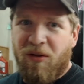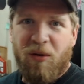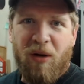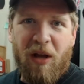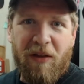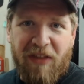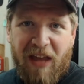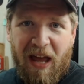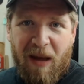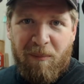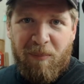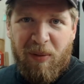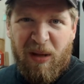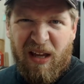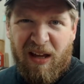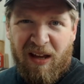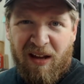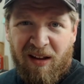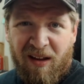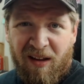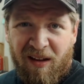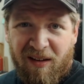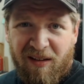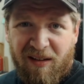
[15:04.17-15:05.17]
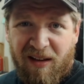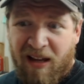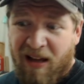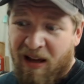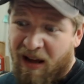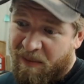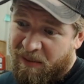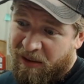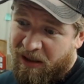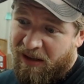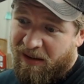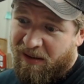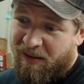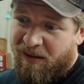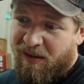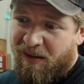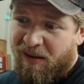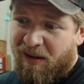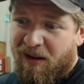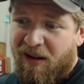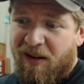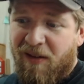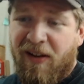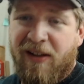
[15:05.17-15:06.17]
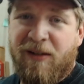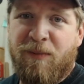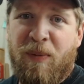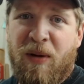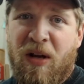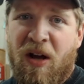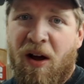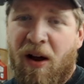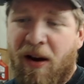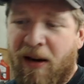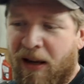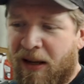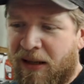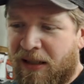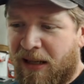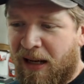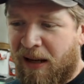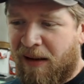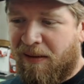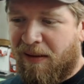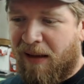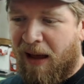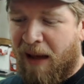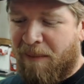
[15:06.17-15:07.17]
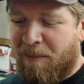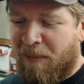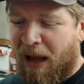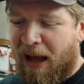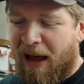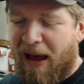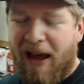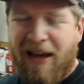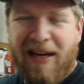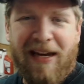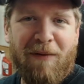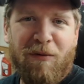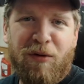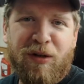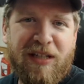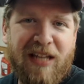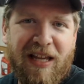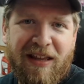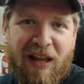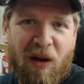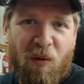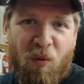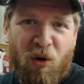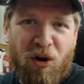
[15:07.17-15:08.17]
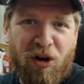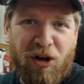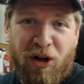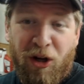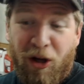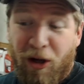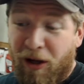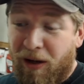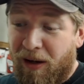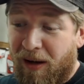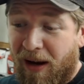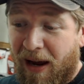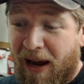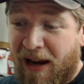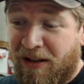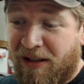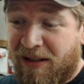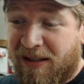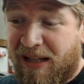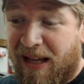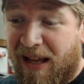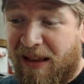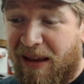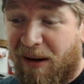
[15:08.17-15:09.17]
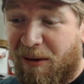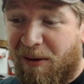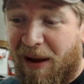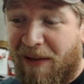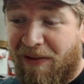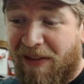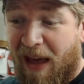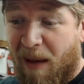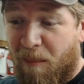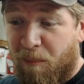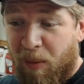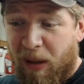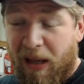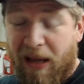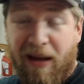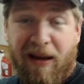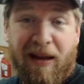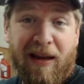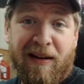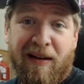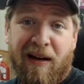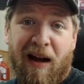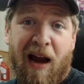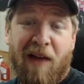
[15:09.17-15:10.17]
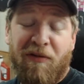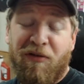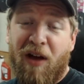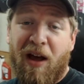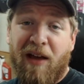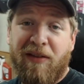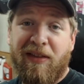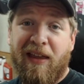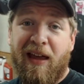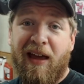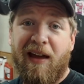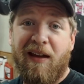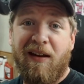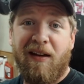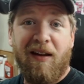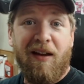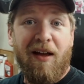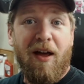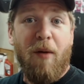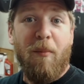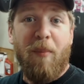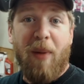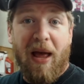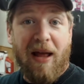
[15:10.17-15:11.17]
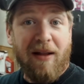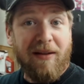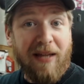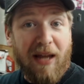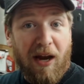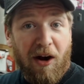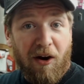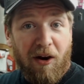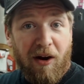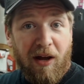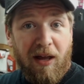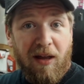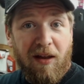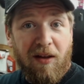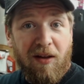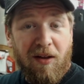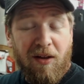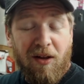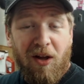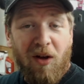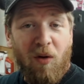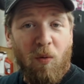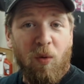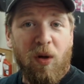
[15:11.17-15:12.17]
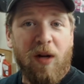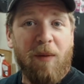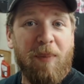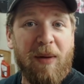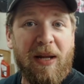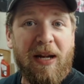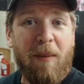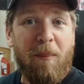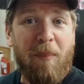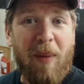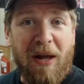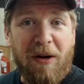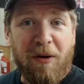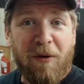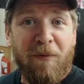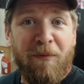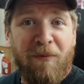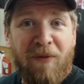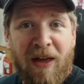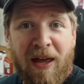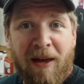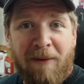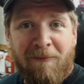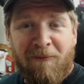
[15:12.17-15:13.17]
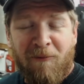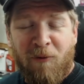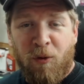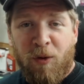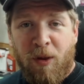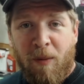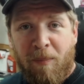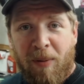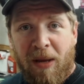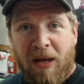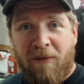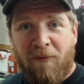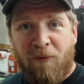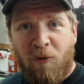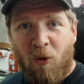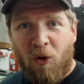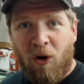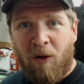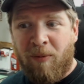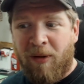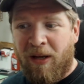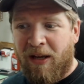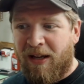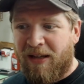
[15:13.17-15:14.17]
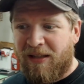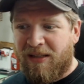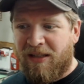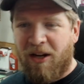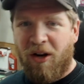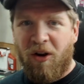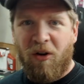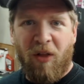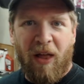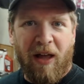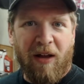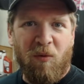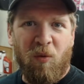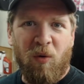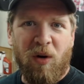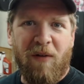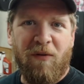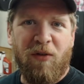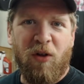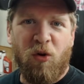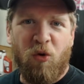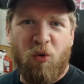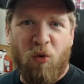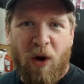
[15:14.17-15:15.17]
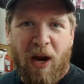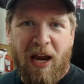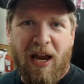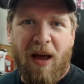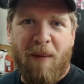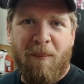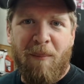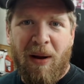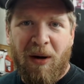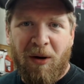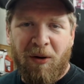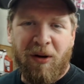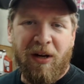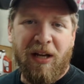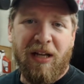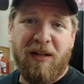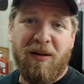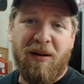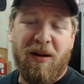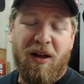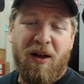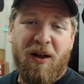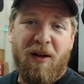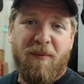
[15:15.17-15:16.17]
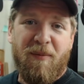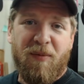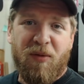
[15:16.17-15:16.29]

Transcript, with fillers: they're not that big. And I mean, let's be honest. I, I'm not. I never said they weren't good. I just said they're not that big. And I thought that Pantera would have been a better fit for the big four because they're like one of the great American,